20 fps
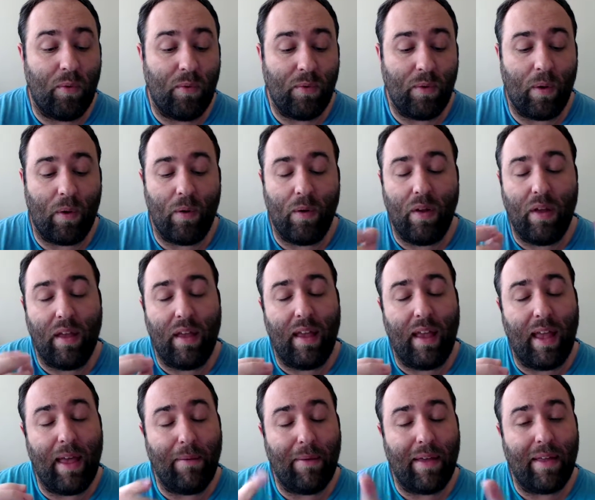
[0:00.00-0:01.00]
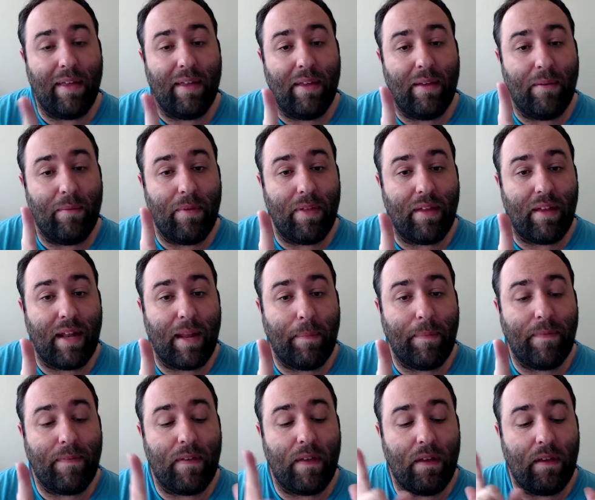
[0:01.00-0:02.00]
So anyway, really good
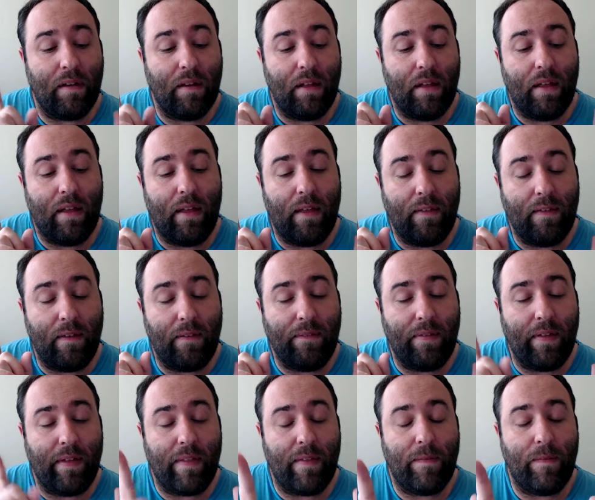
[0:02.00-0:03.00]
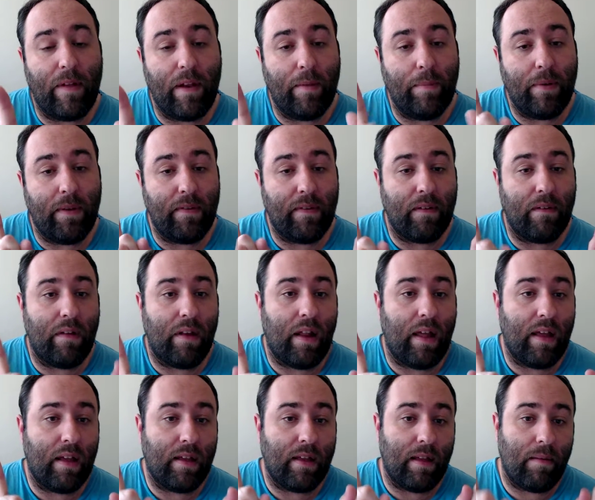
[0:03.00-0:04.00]
episode. So if you like this video, please go to
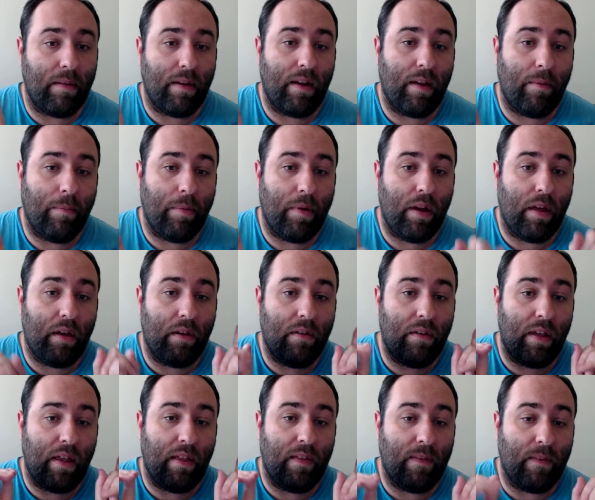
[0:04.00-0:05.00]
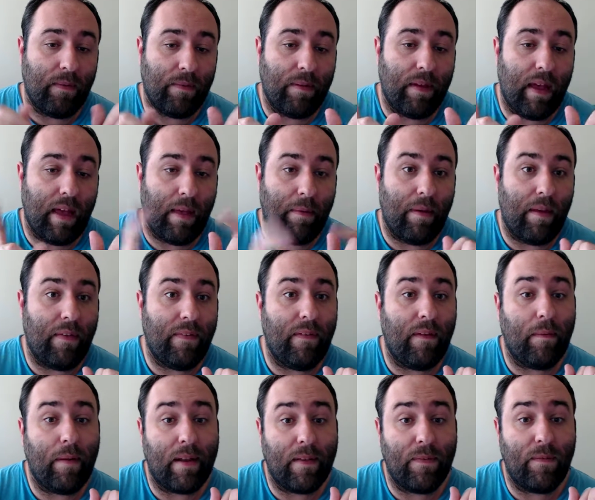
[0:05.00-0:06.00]
like, comment down below, and subscribe. I'll see
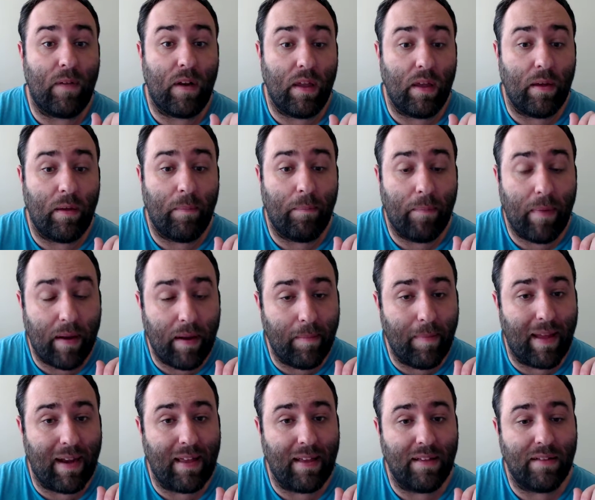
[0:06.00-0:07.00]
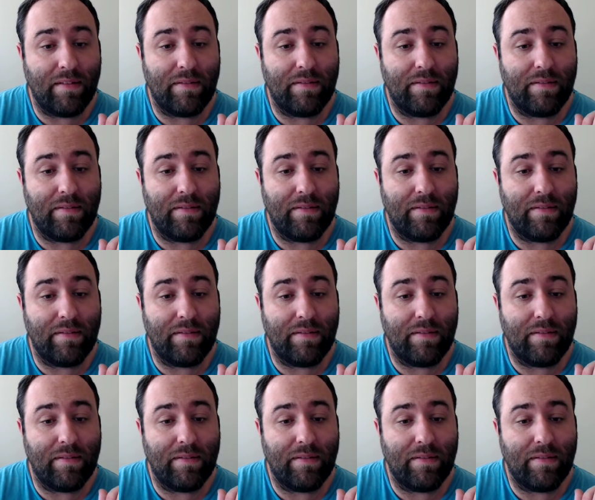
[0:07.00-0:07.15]
you in the next video. Bye, everybody.